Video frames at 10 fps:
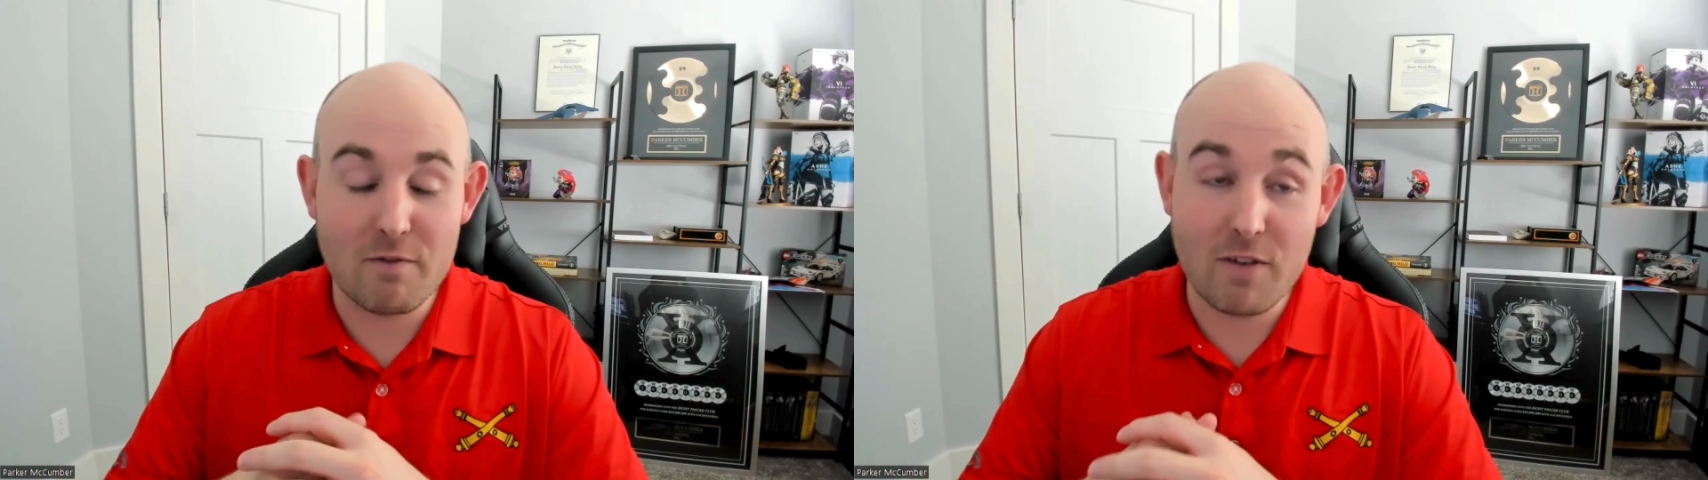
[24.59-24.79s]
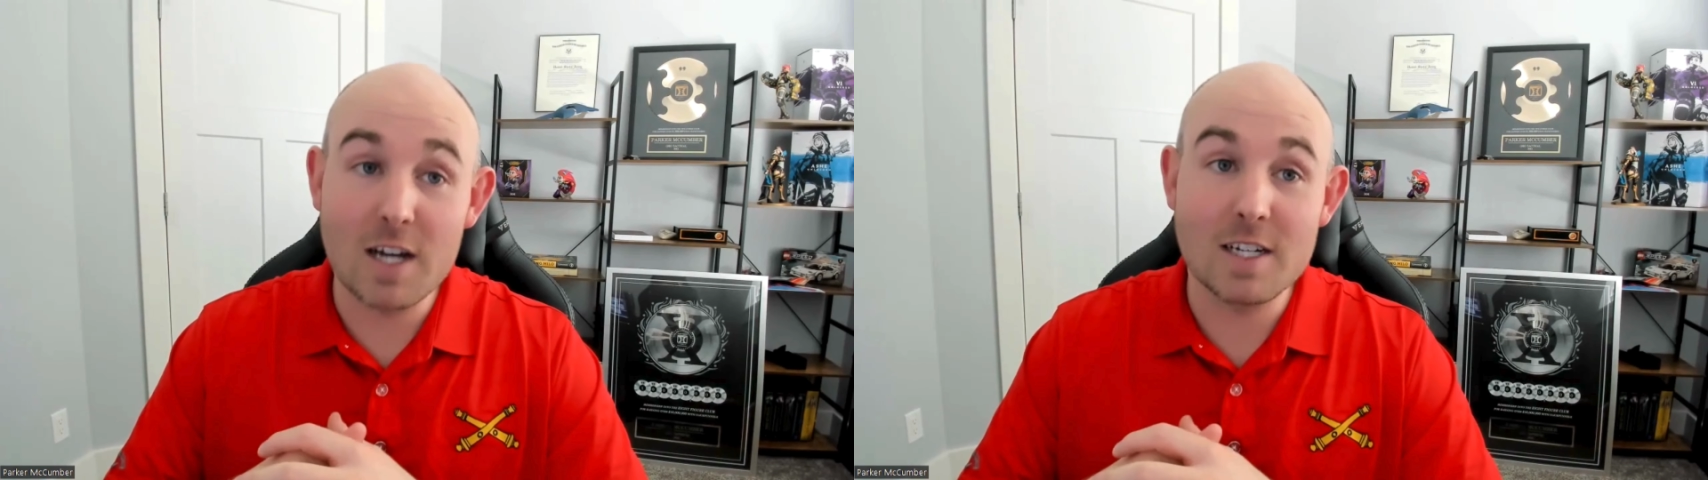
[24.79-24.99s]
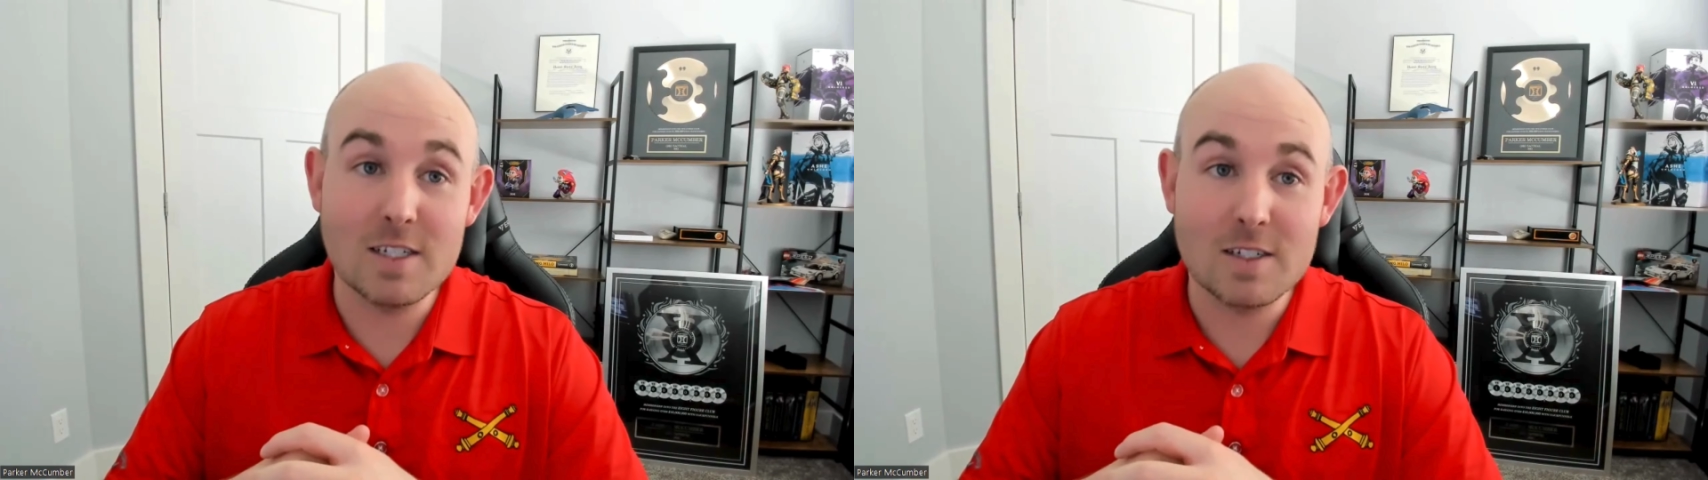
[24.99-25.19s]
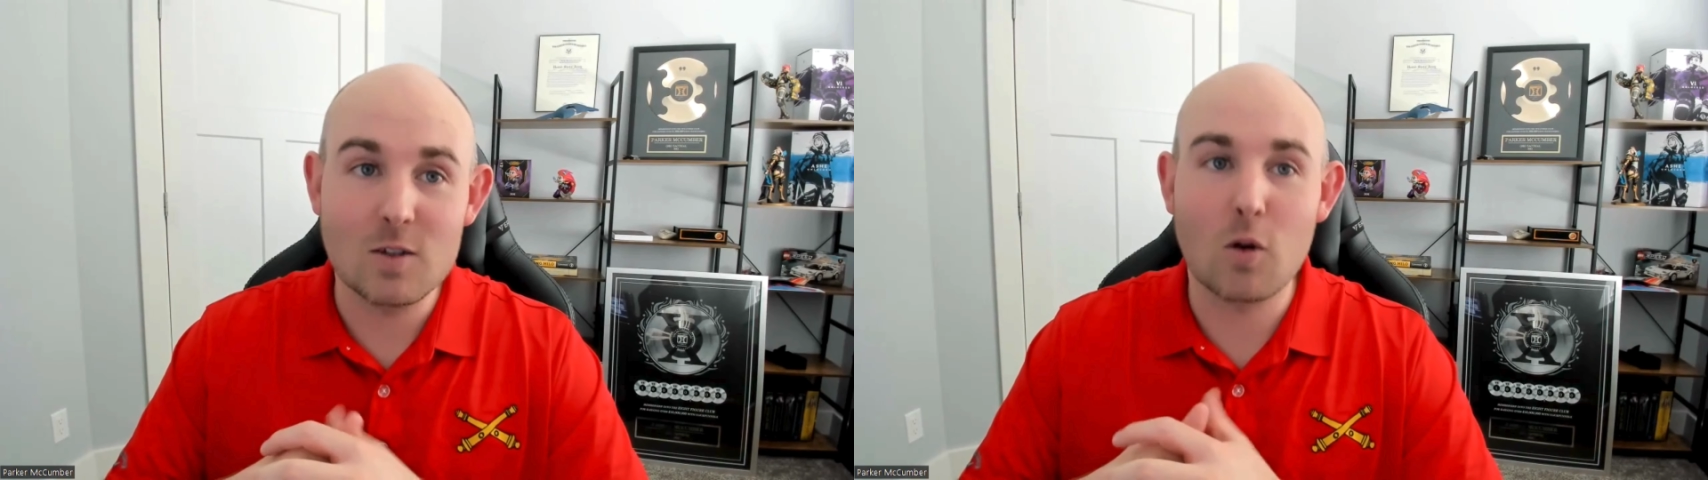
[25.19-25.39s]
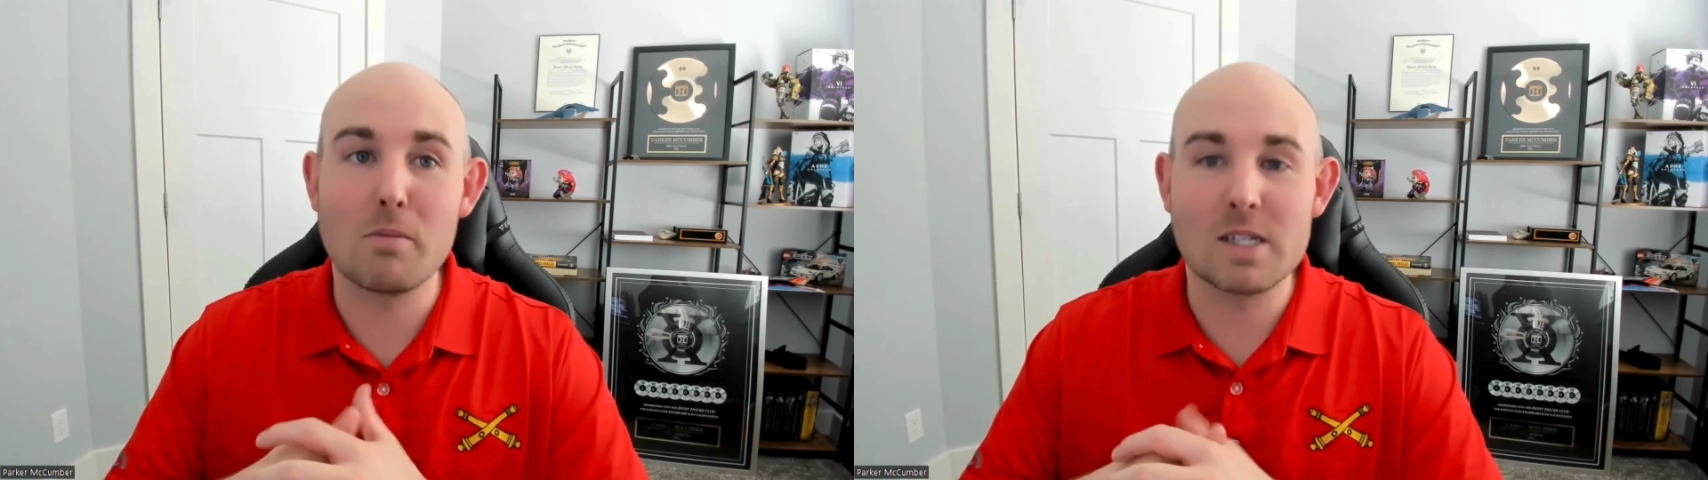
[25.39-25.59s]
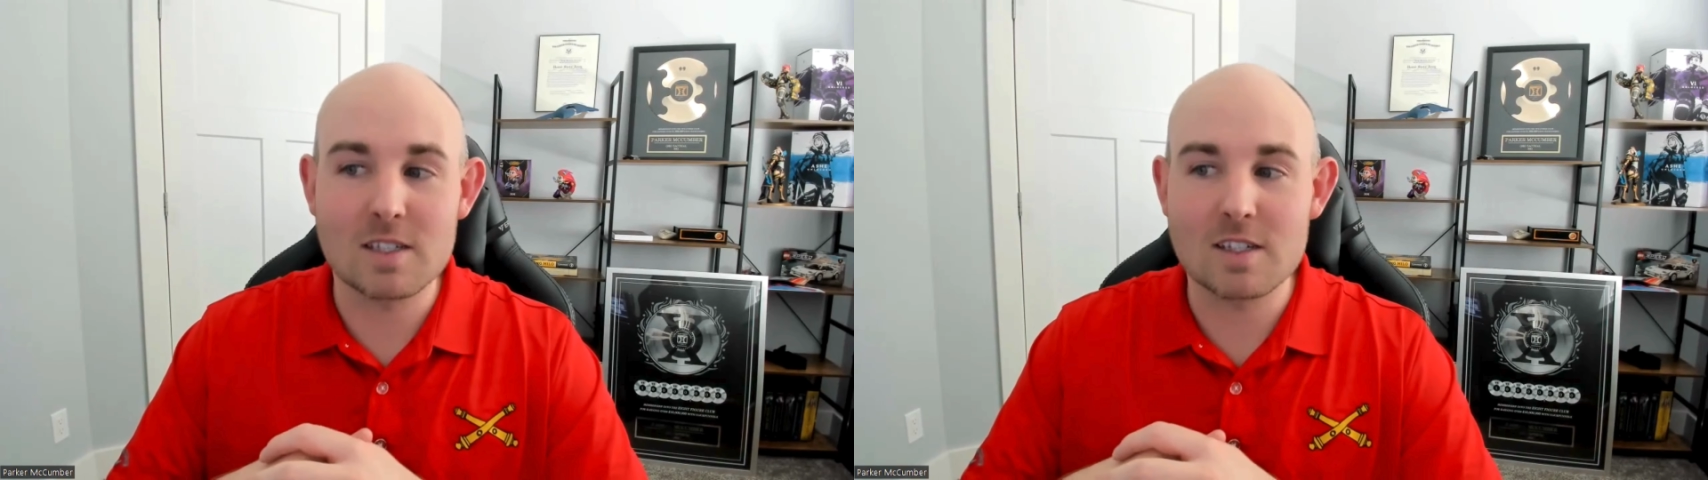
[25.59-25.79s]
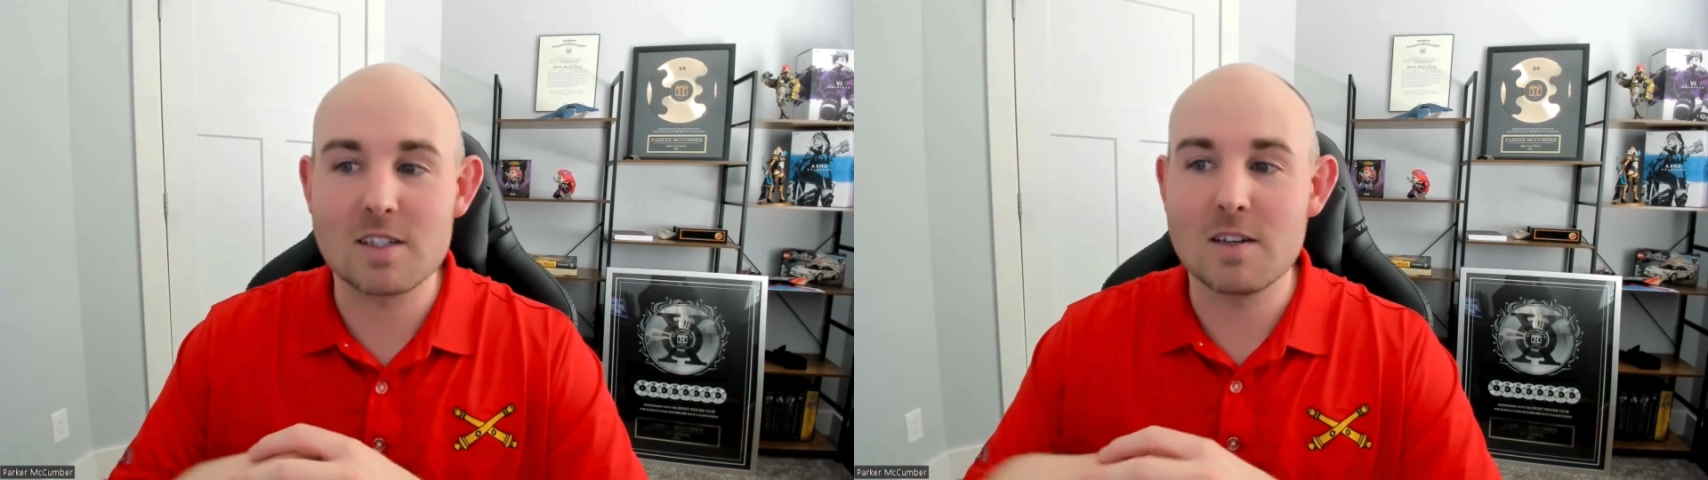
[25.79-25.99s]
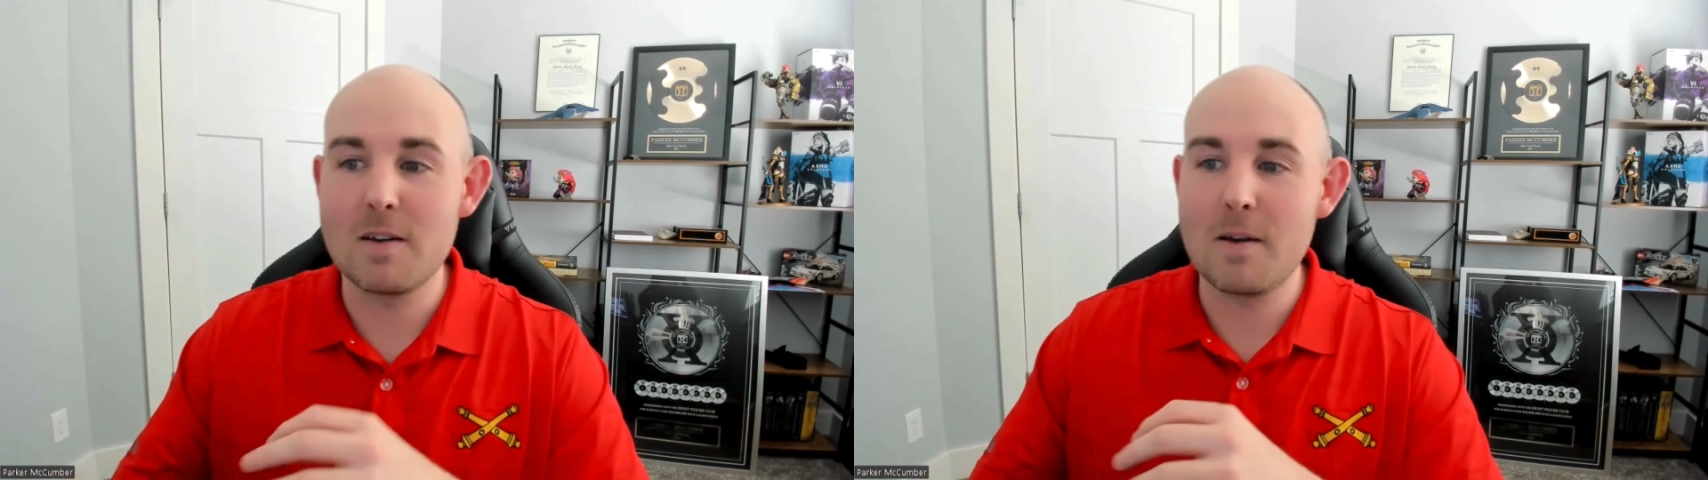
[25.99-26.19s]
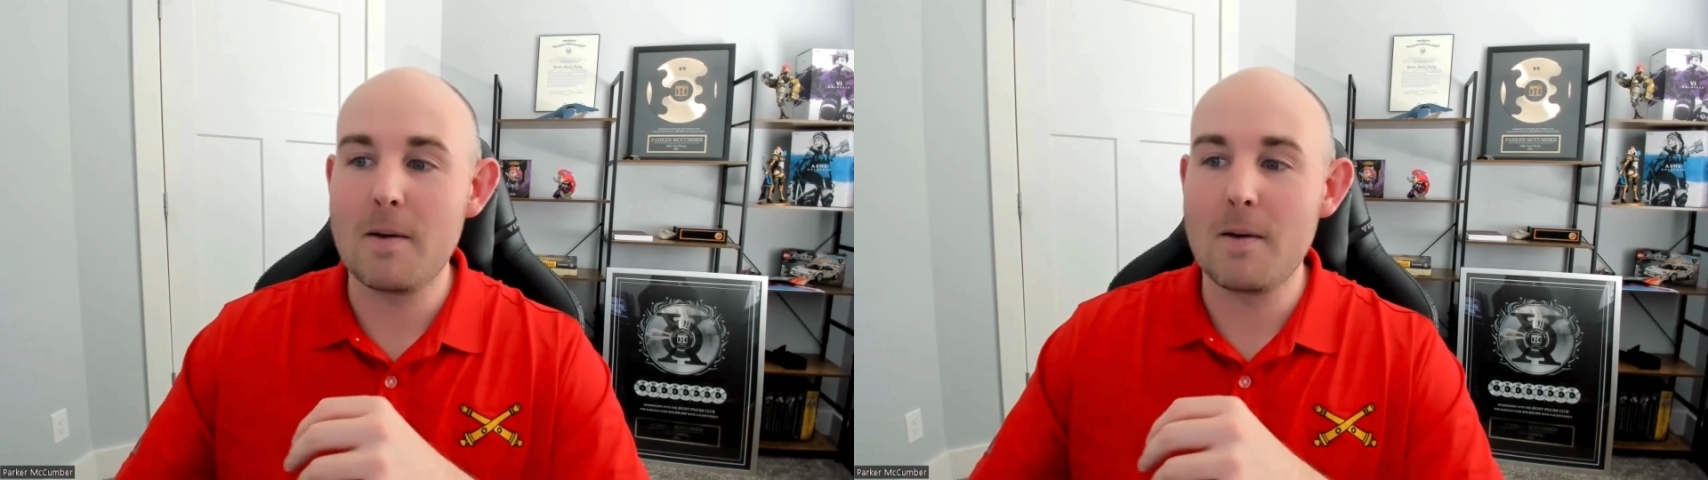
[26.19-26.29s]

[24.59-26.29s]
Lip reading: fund your business.